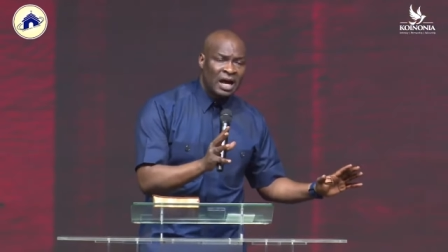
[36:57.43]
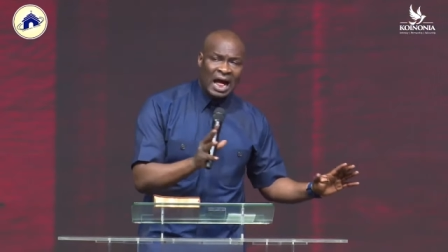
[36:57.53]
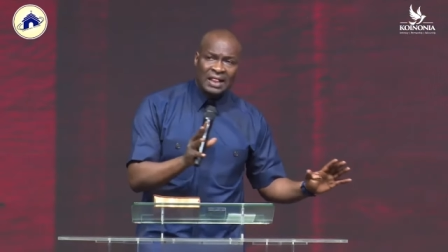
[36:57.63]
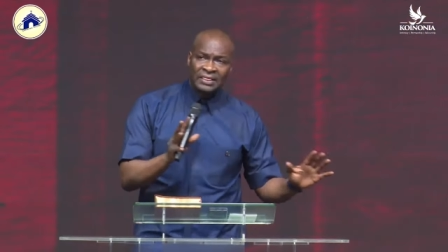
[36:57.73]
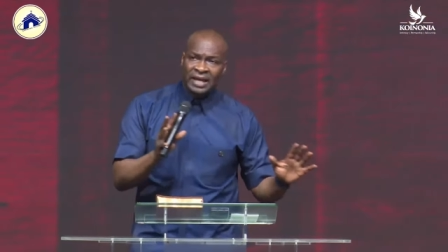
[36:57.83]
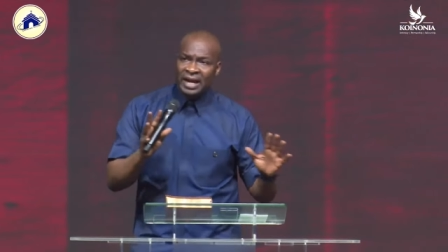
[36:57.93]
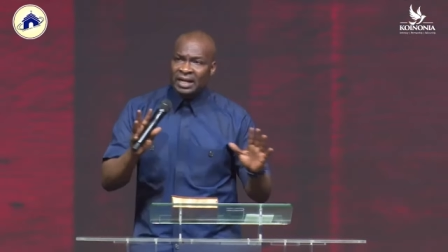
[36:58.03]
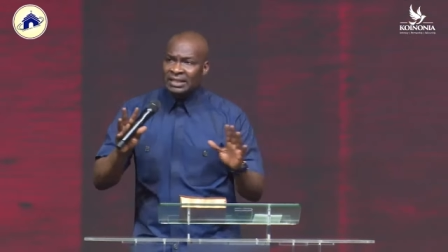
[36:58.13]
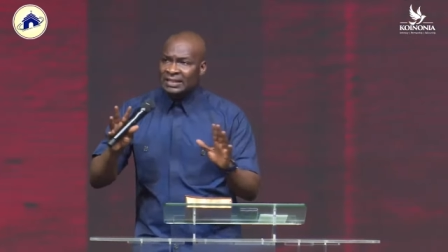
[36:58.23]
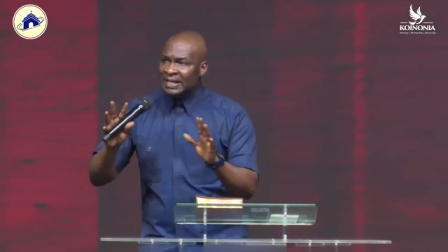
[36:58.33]
and
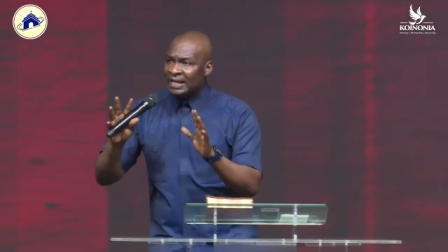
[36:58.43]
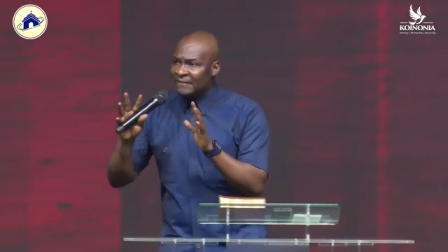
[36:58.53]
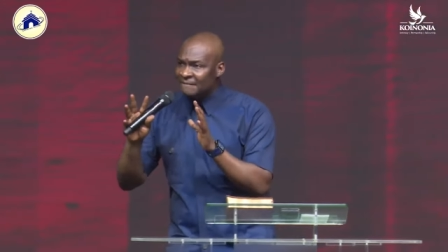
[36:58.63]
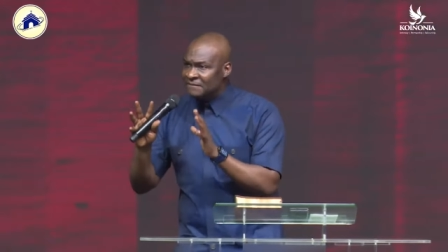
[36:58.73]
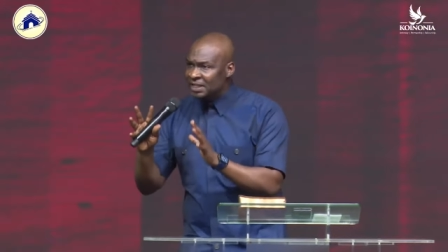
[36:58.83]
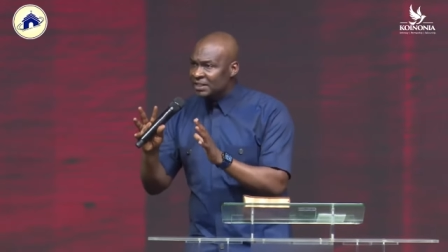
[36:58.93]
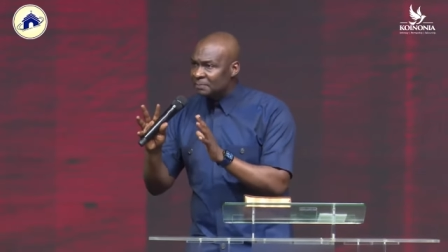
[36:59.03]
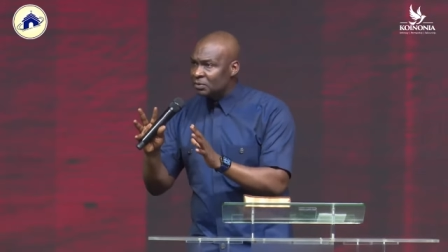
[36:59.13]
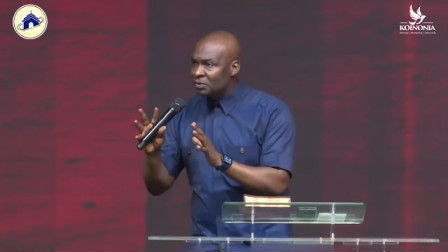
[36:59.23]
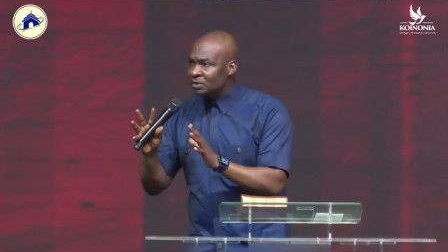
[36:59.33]
there is an
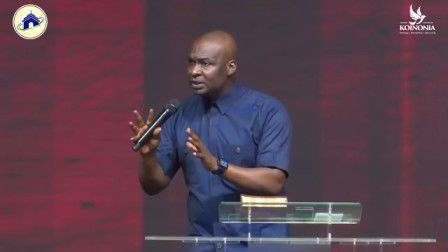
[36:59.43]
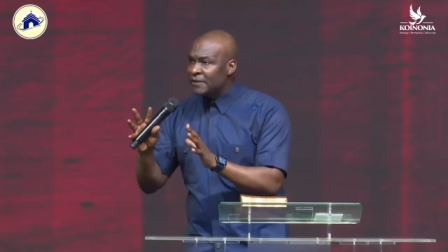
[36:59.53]
invisible, a,